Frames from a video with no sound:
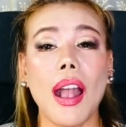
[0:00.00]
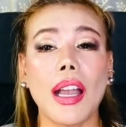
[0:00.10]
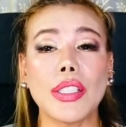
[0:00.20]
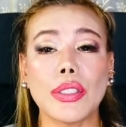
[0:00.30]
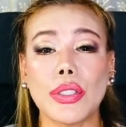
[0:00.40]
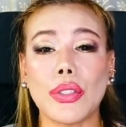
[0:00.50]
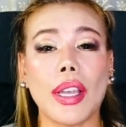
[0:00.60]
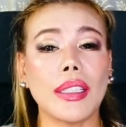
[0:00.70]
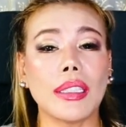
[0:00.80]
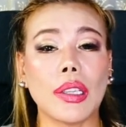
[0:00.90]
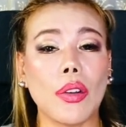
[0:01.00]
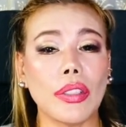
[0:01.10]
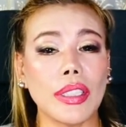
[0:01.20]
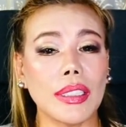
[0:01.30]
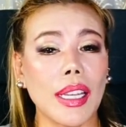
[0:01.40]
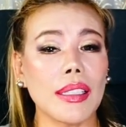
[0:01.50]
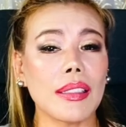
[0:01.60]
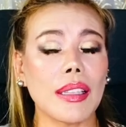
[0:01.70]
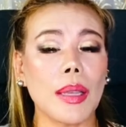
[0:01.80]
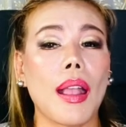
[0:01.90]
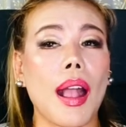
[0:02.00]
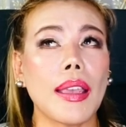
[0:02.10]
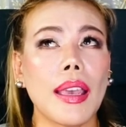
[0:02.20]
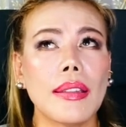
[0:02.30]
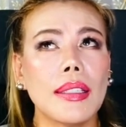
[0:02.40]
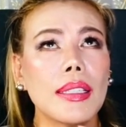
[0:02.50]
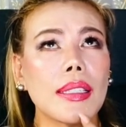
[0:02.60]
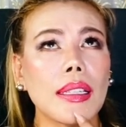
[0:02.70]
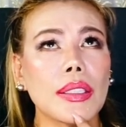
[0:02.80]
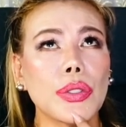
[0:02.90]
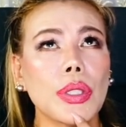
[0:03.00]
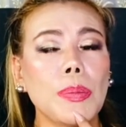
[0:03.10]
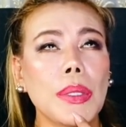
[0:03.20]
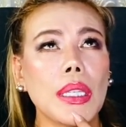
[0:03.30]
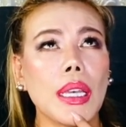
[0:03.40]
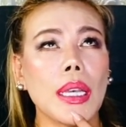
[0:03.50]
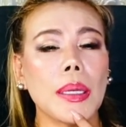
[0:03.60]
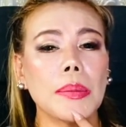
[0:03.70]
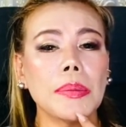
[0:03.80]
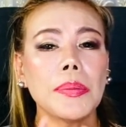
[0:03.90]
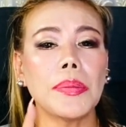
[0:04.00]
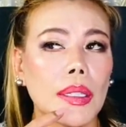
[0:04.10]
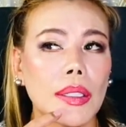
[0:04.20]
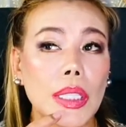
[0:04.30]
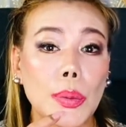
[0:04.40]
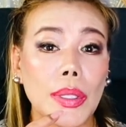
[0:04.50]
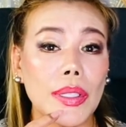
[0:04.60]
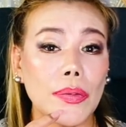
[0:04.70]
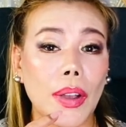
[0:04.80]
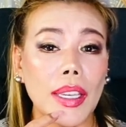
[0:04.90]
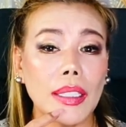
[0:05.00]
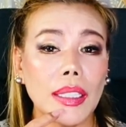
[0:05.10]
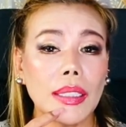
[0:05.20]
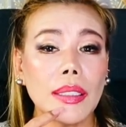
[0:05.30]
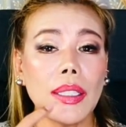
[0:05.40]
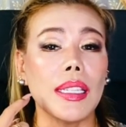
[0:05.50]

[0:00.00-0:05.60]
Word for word: I should try it longer next time. I had this at three p m This one's vinyl.